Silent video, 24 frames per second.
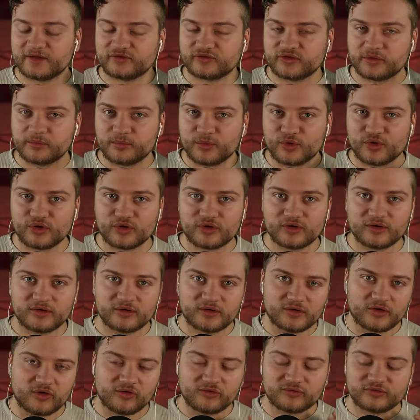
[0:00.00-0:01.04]
as the Book
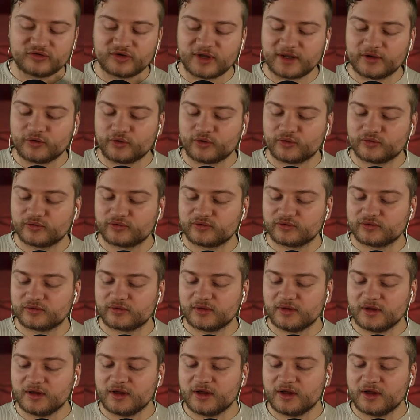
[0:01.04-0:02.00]
of Shadows,